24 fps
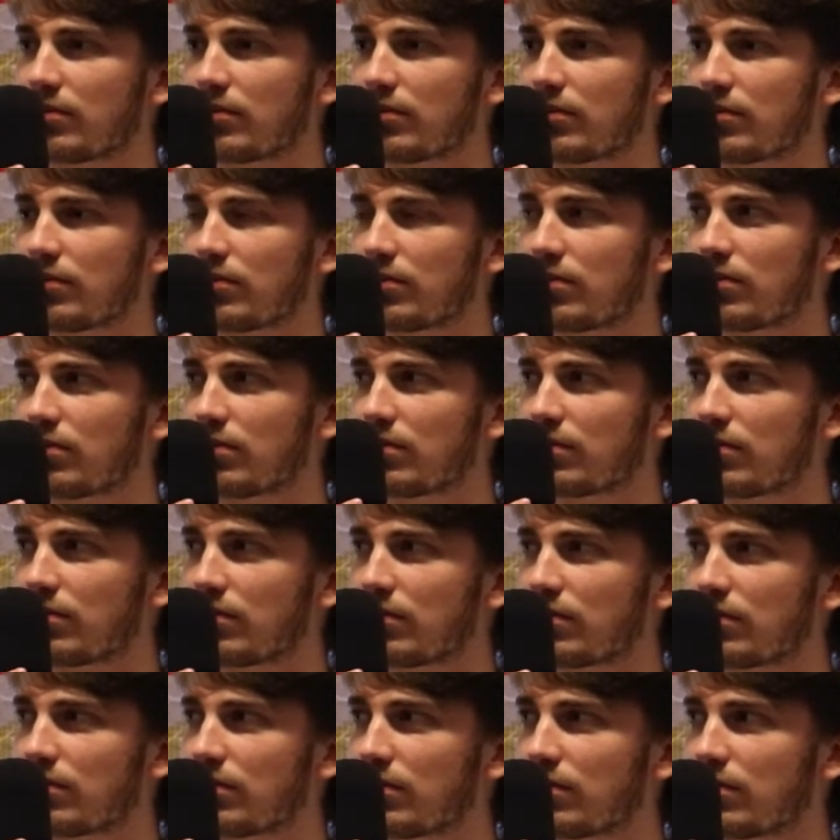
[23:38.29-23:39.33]

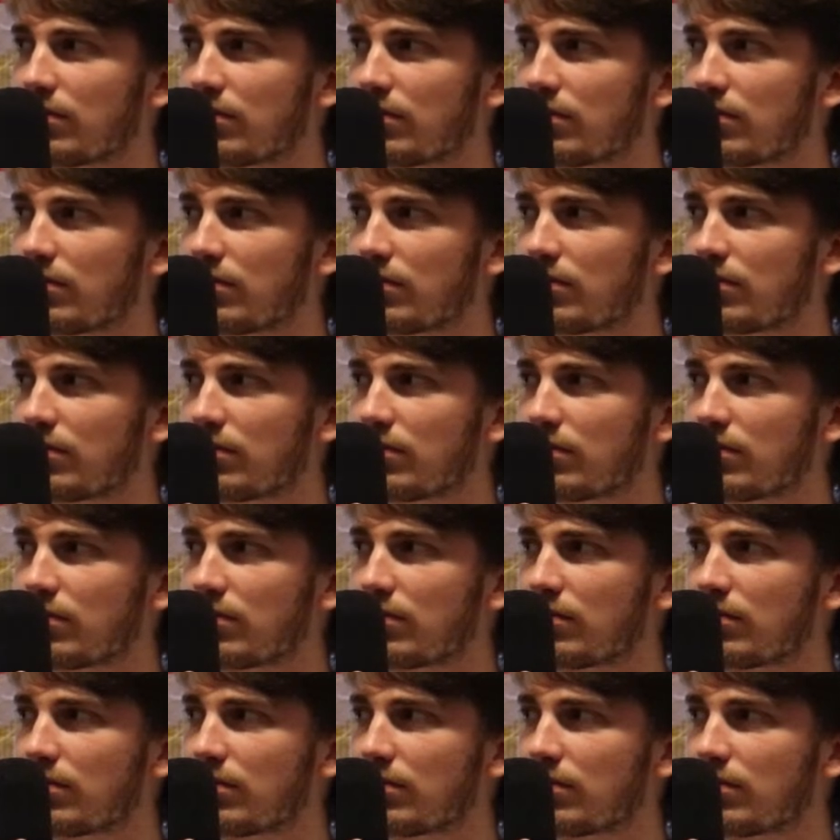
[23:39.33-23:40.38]

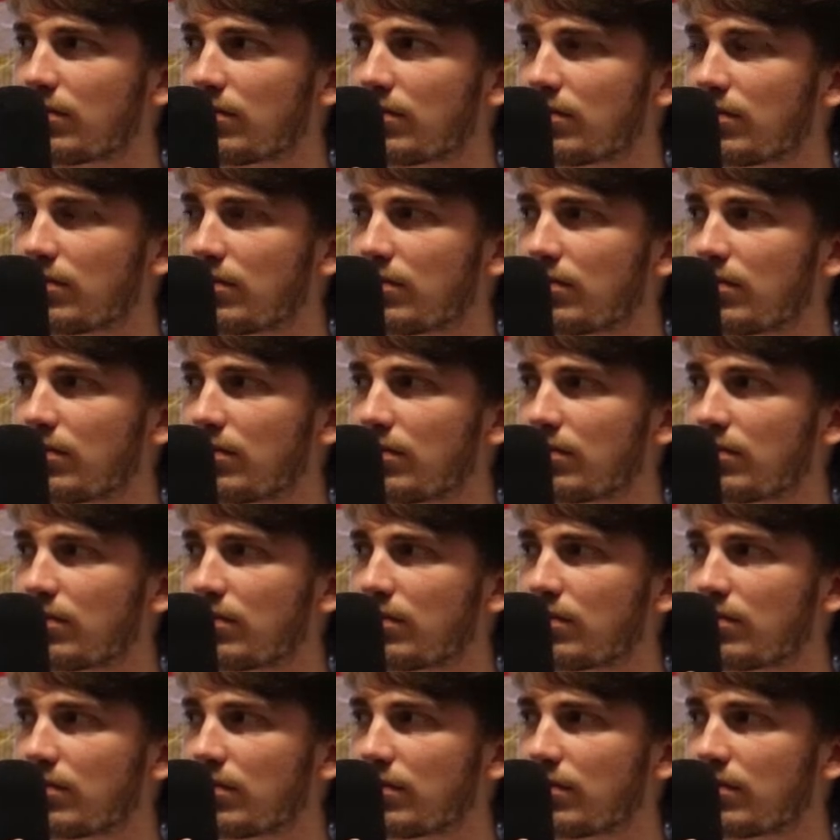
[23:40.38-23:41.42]

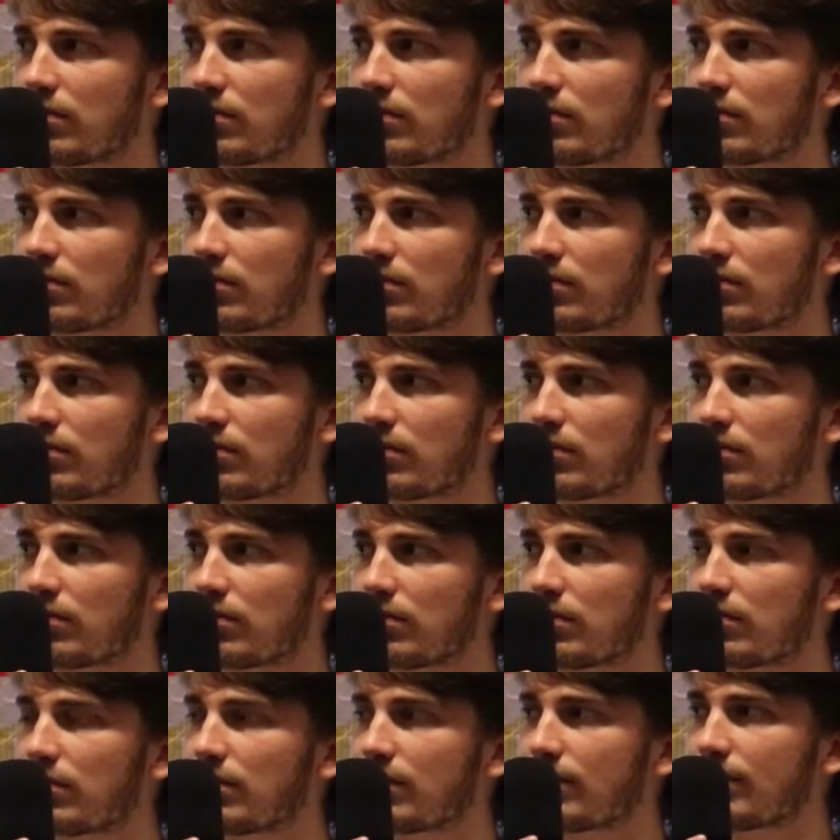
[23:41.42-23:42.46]

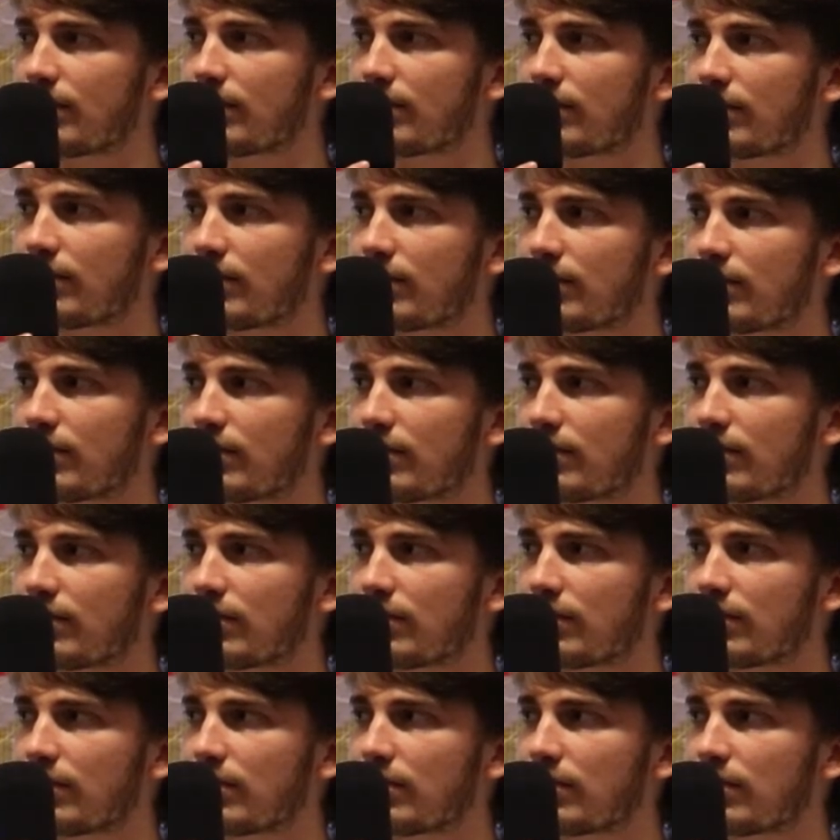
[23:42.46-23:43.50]

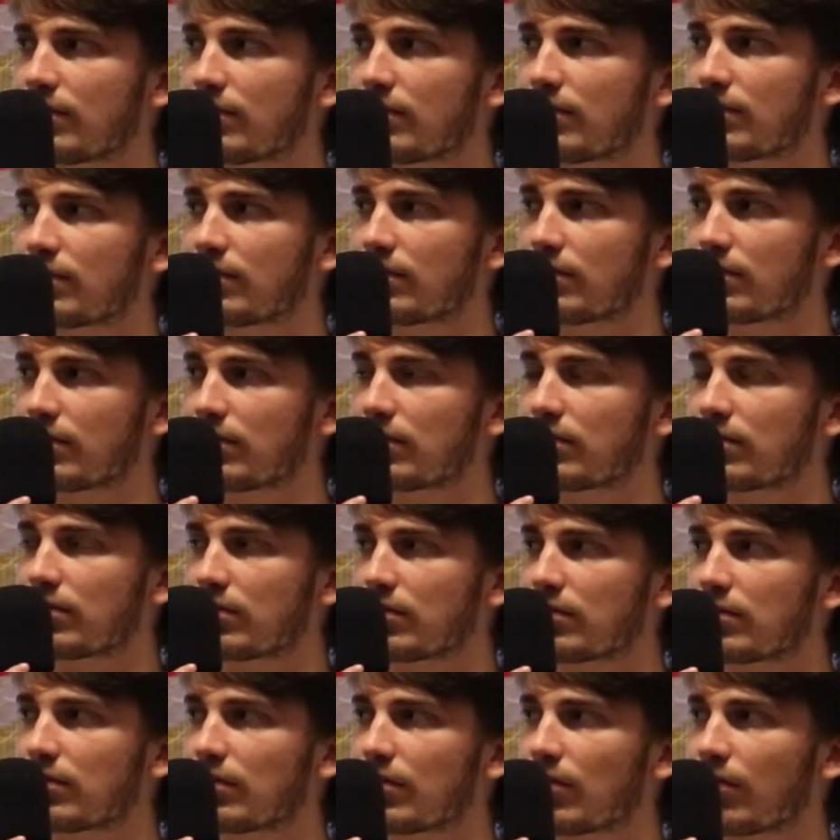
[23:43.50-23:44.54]

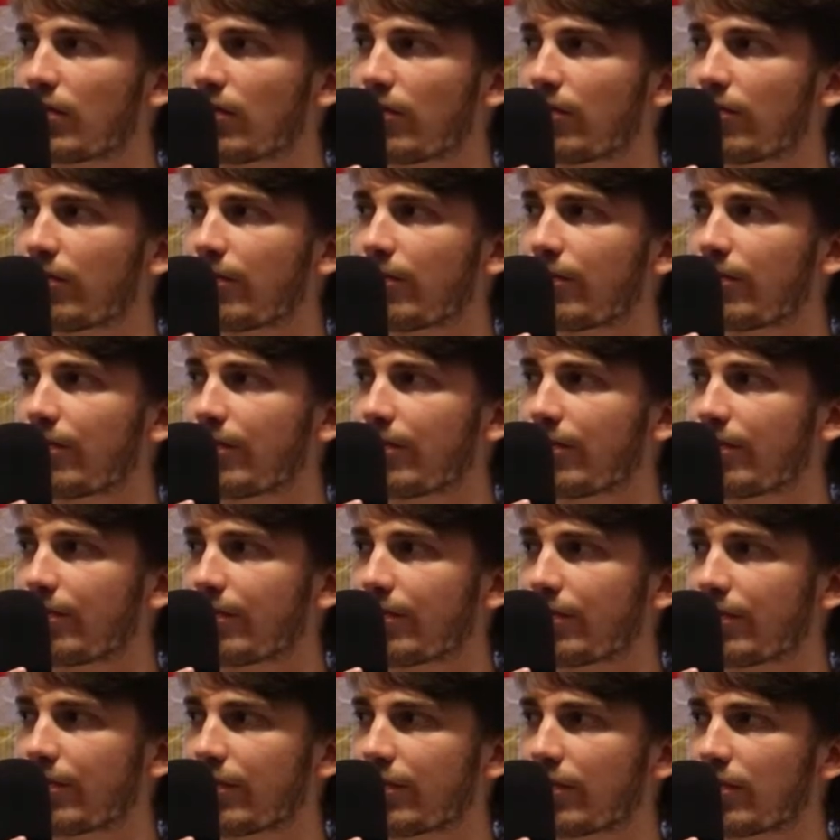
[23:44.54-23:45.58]

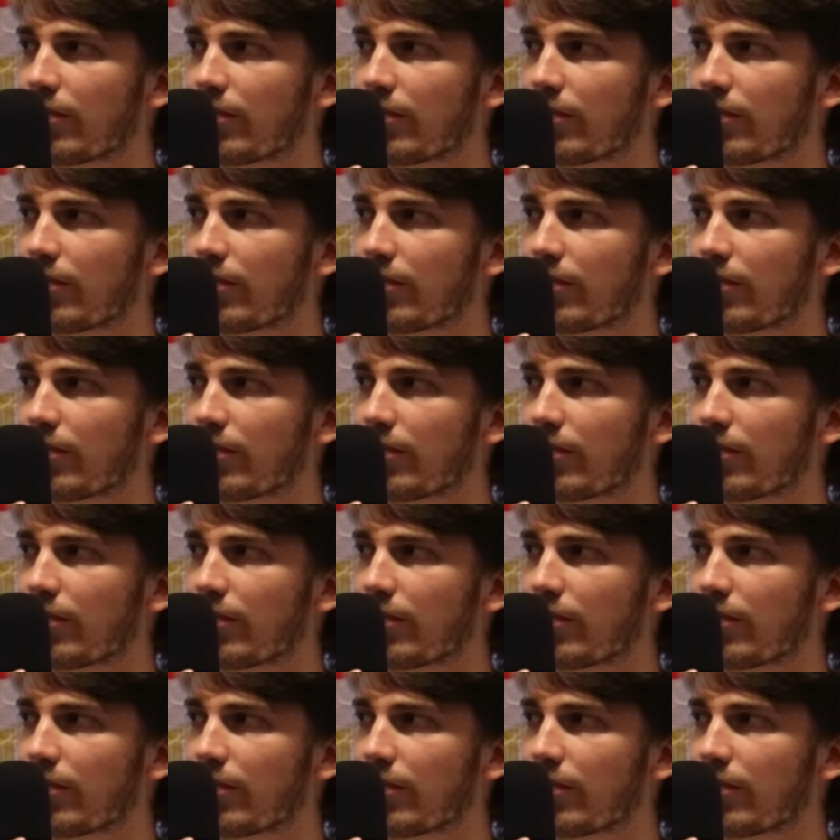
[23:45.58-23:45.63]
No words are spoken by the person on screen.